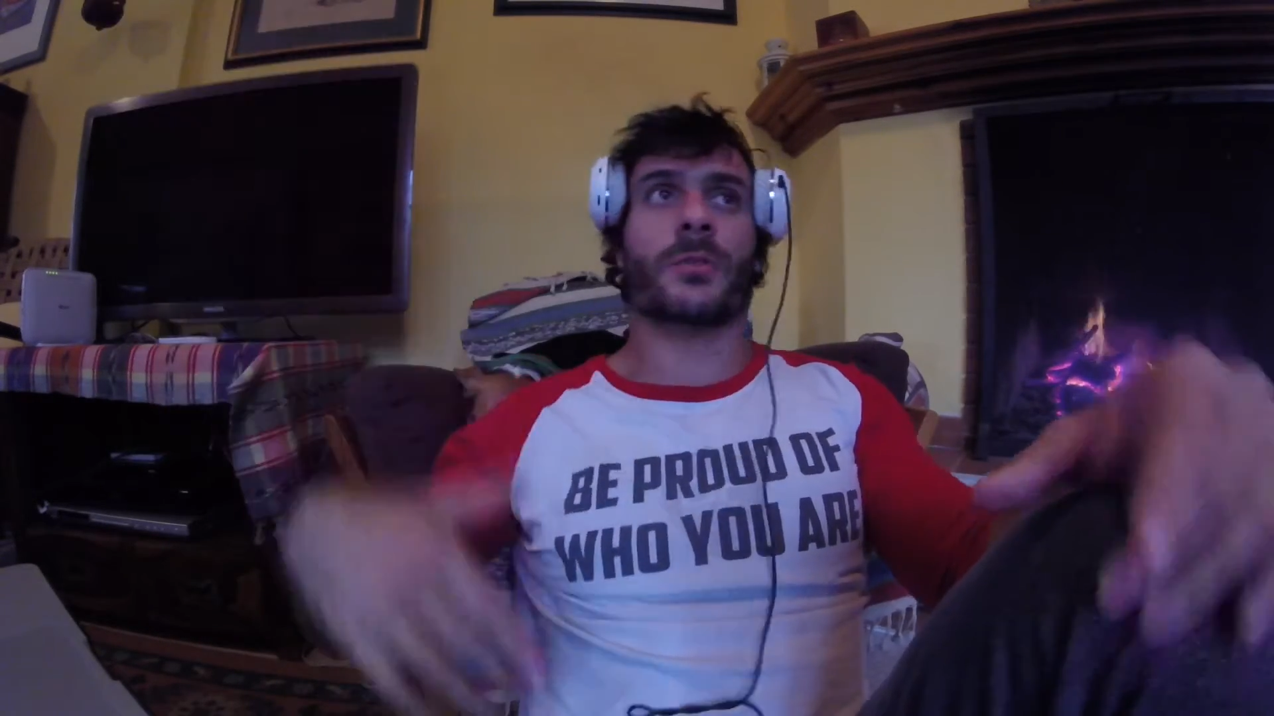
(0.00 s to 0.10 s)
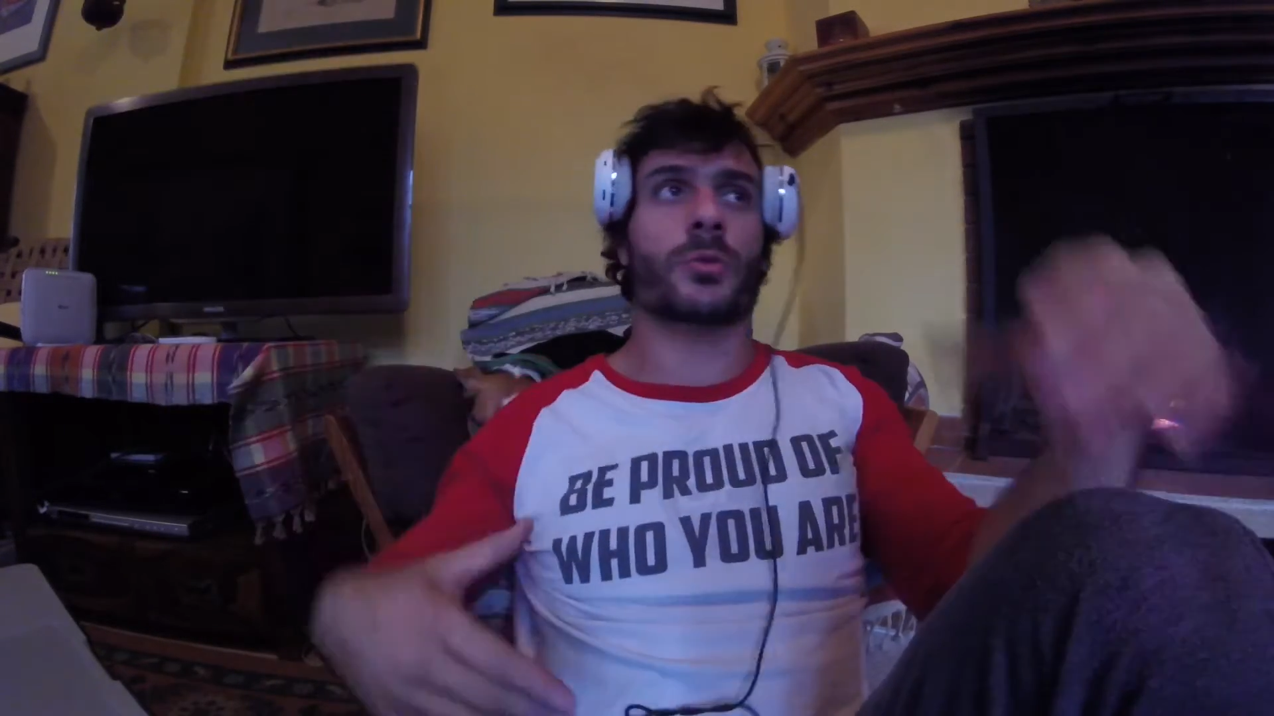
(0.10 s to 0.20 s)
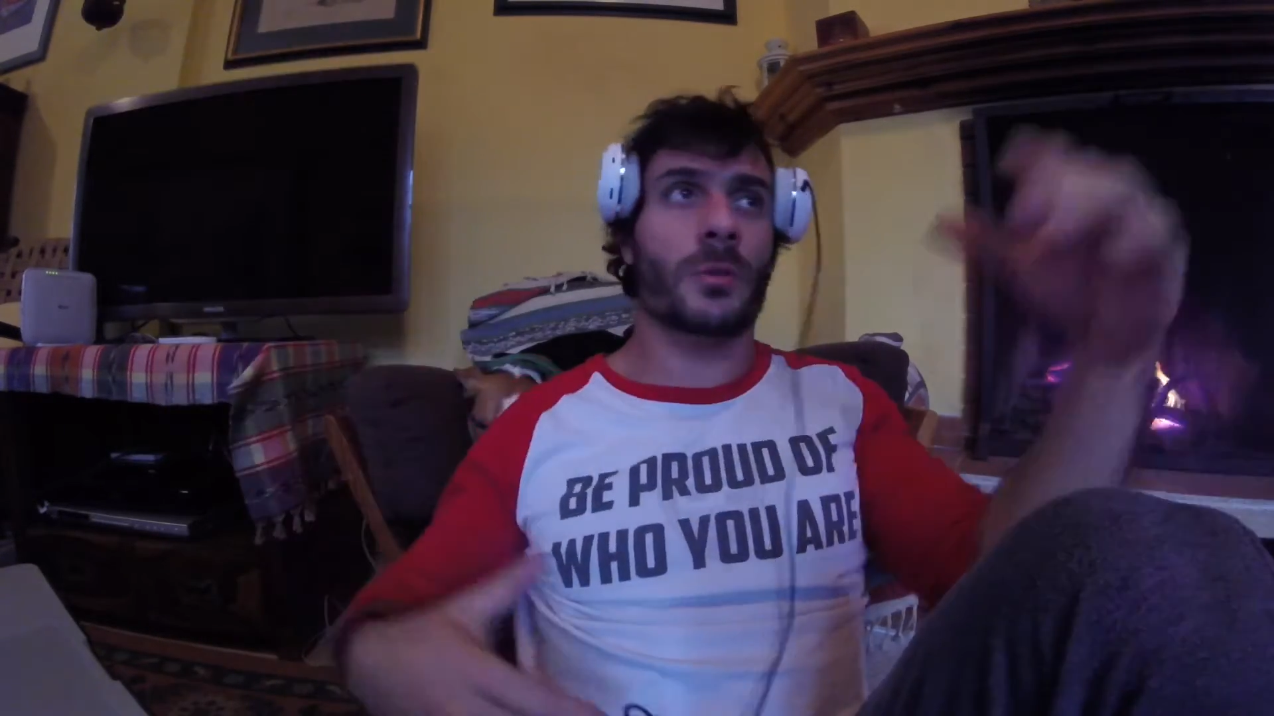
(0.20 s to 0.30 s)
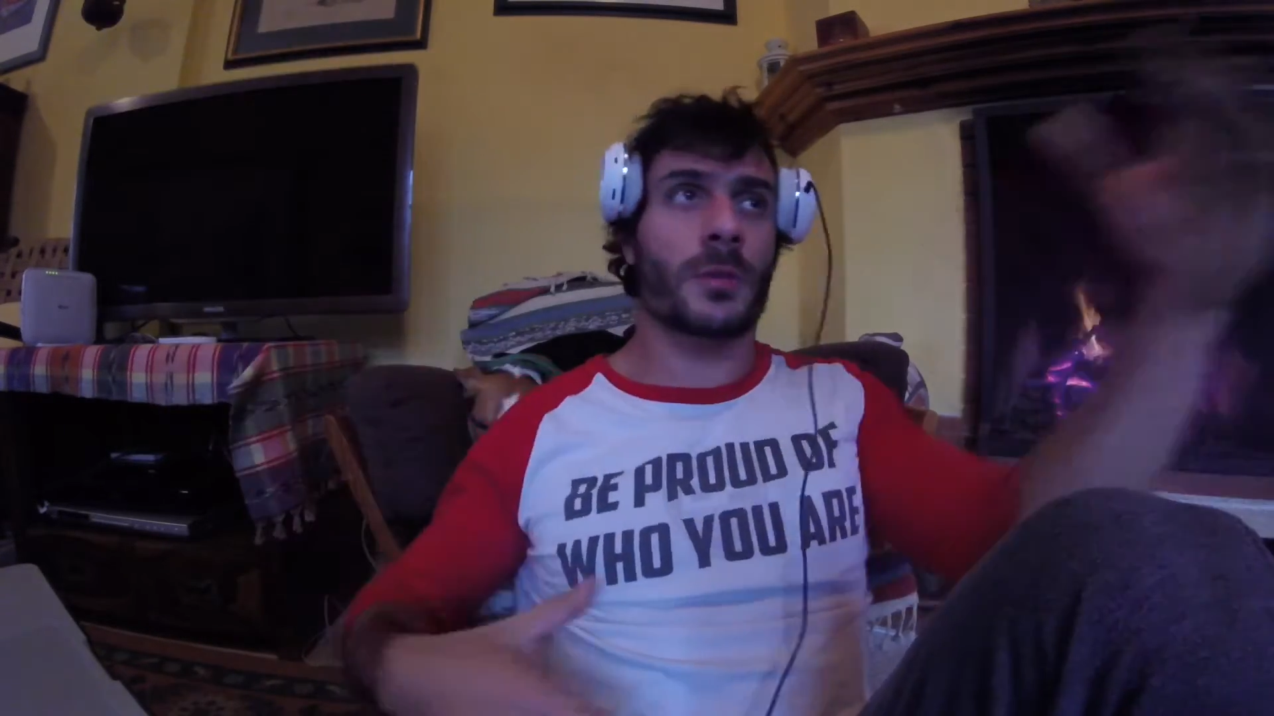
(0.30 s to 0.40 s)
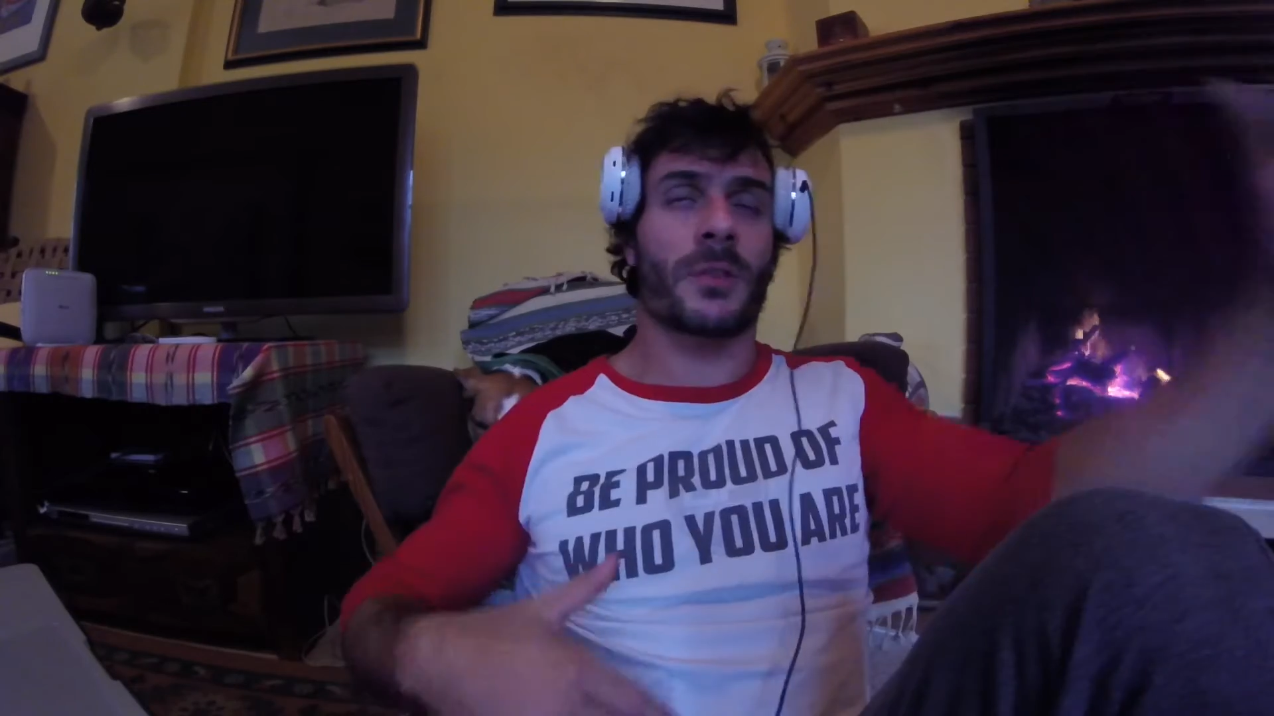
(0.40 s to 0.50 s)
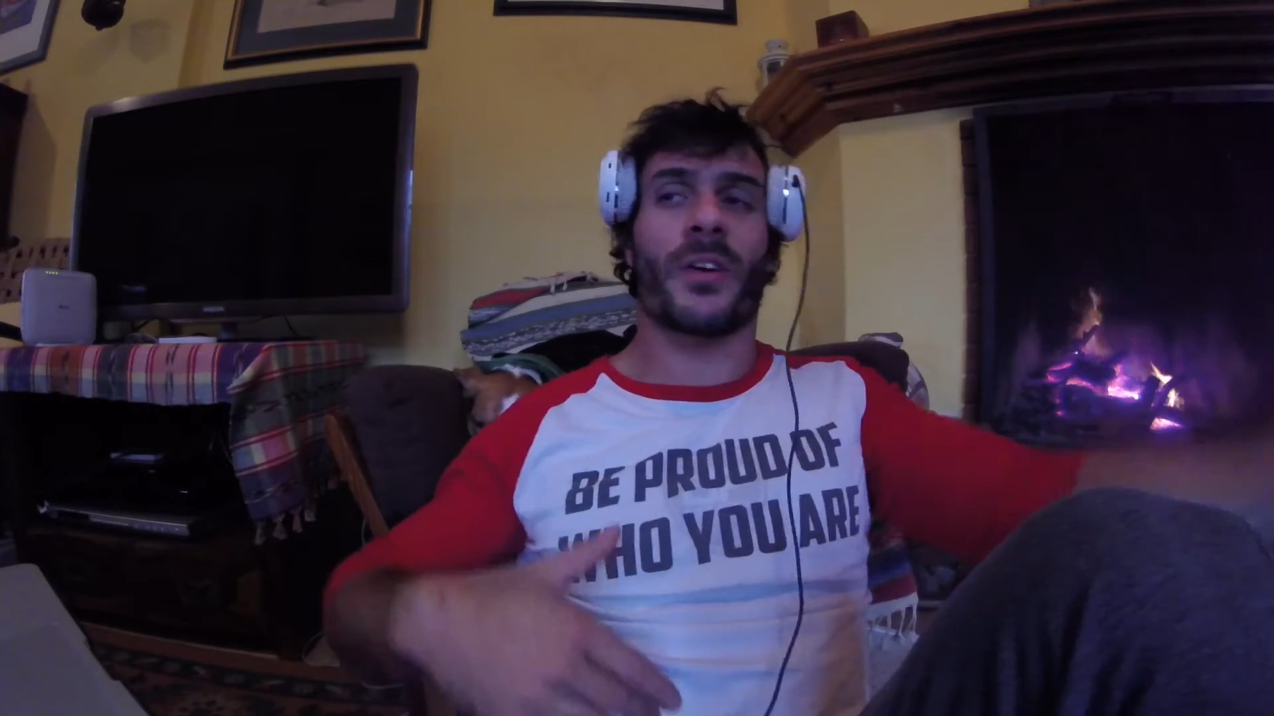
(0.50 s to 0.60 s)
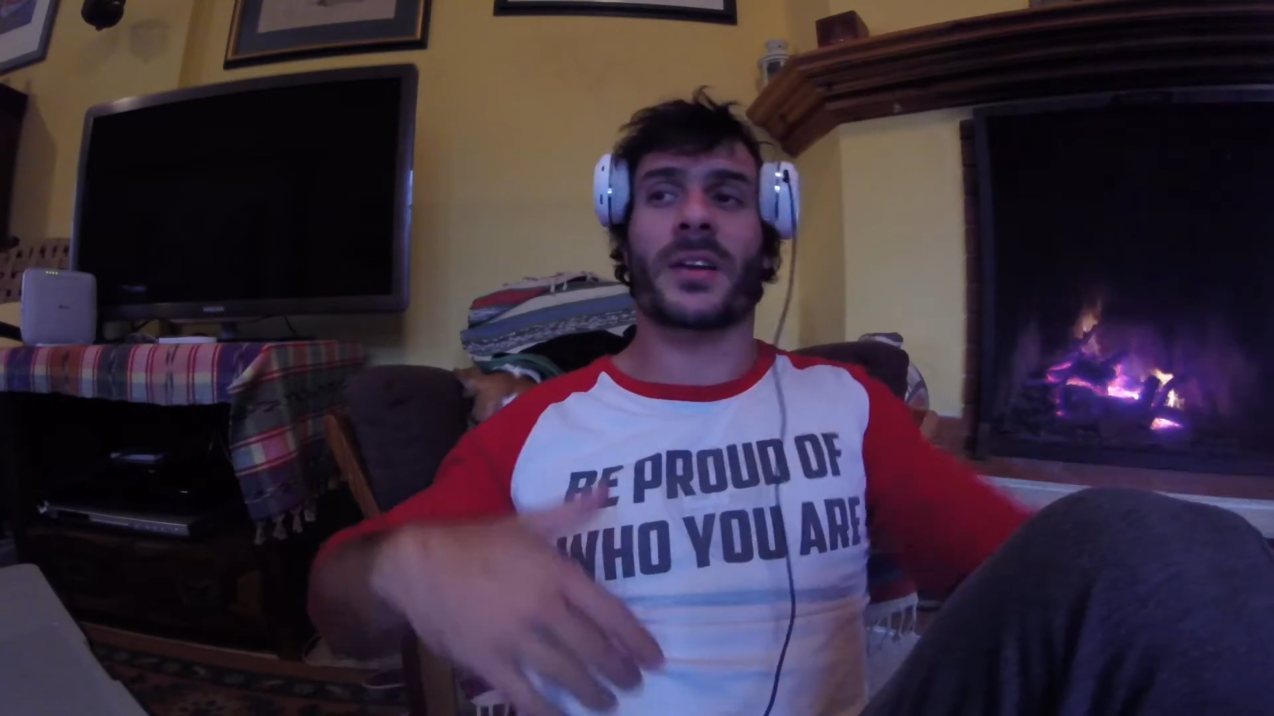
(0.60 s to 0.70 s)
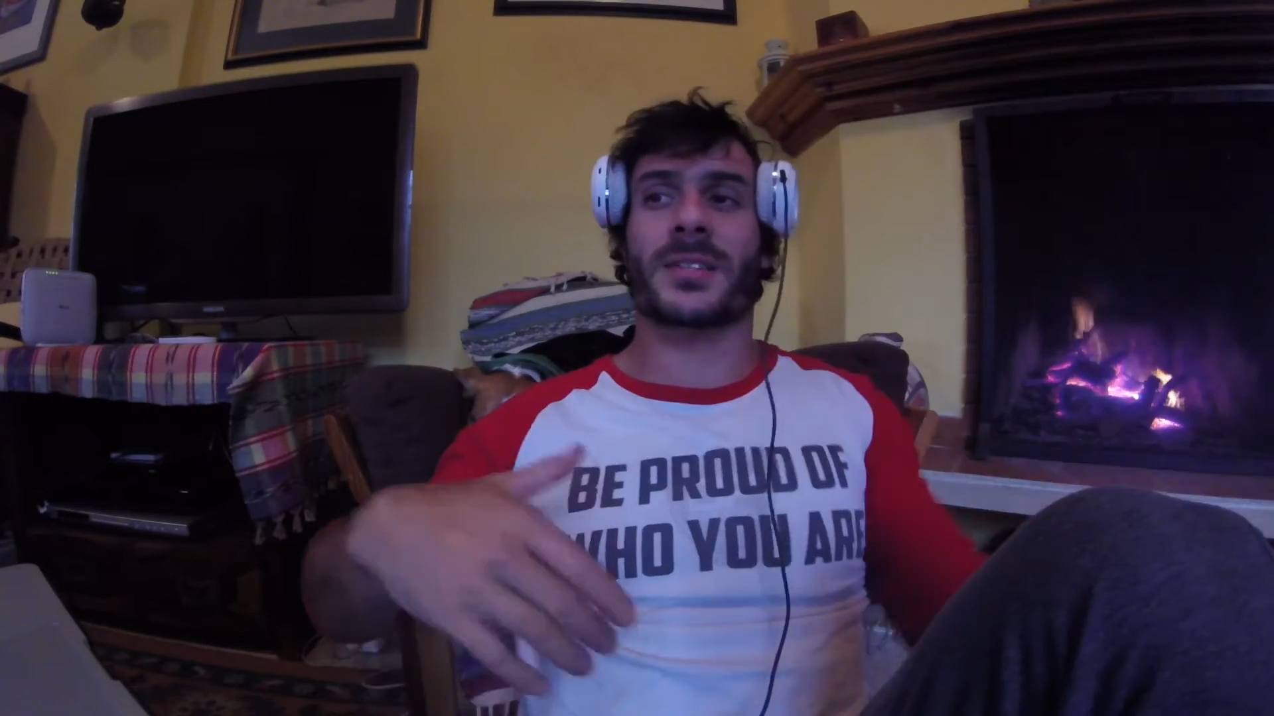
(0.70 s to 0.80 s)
to different